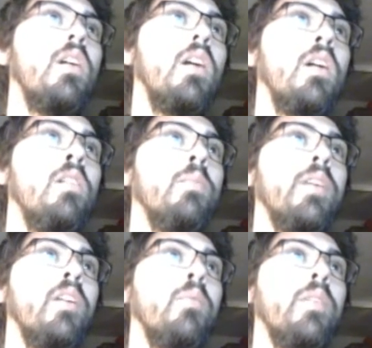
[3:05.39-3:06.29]

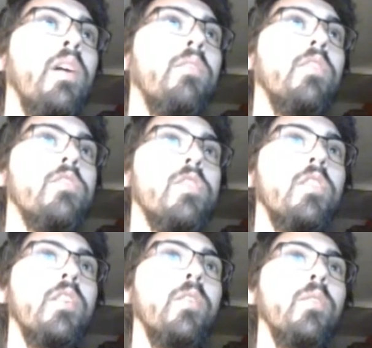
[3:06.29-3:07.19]
Again, we have the
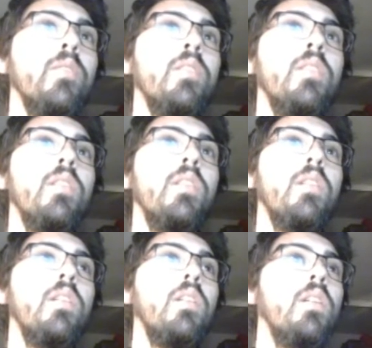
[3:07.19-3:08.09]
shellcode
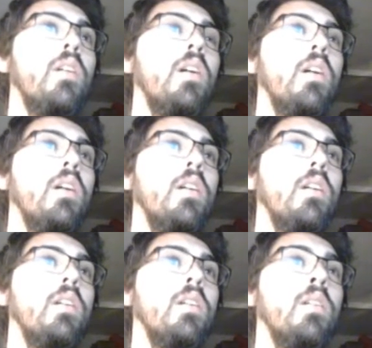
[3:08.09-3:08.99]

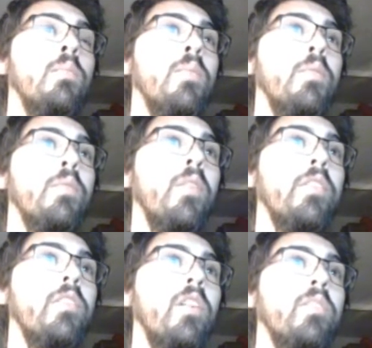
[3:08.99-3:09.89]
that we've already
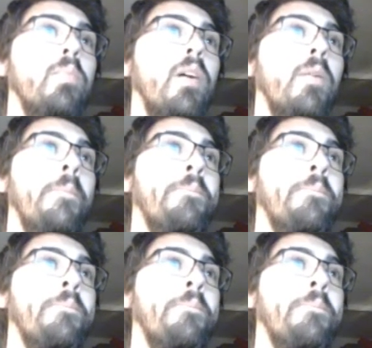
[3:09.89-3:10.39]
talked about.